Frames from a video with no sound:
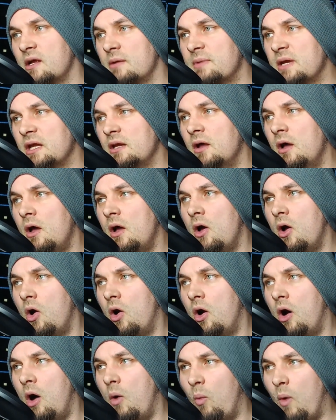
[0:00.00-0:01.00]
I mean,
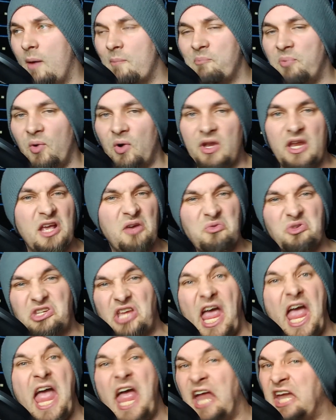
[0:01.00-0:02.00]
at one point, it was
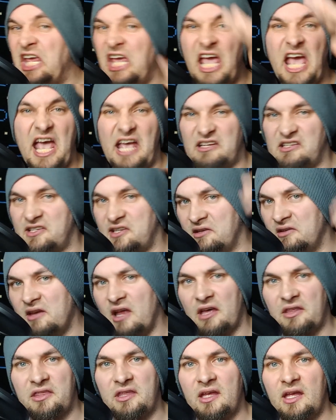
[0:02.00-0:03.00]
NES and
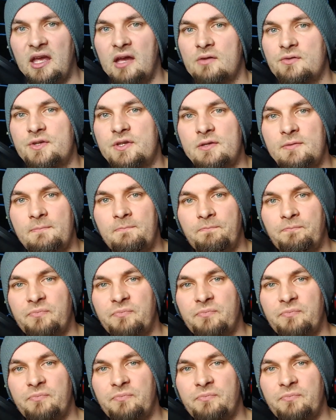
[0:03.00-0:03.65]
nothing else.